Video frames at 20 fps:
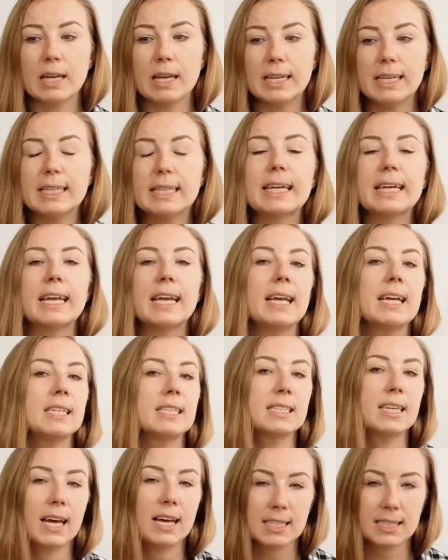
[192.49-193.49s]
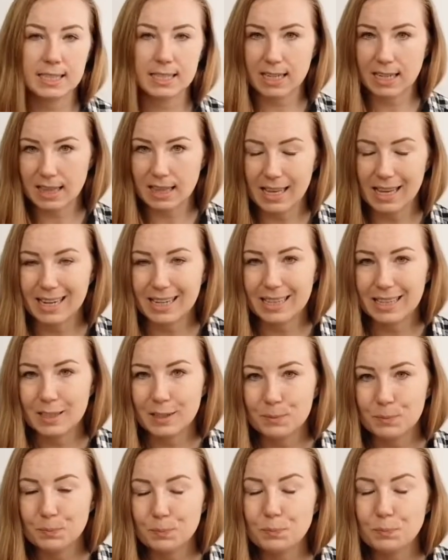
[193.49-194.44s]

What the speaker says: it creates extra clarity.